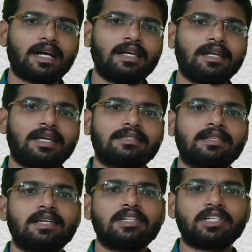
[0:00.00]
we call it
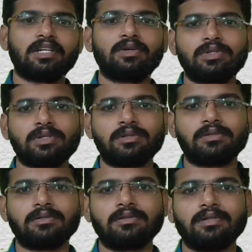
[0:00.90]
as a
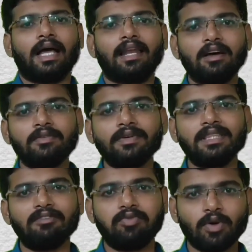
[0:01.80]
Shadruchulu. Along
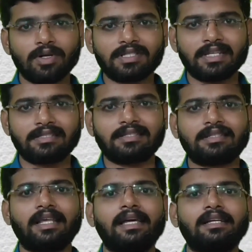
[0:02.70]
with the 4
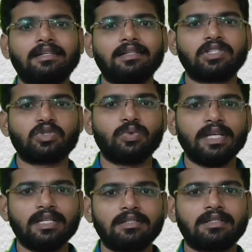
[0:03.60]
senses like
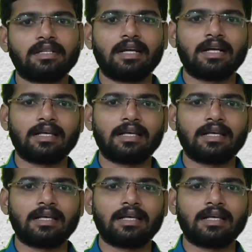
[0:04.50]
sweet,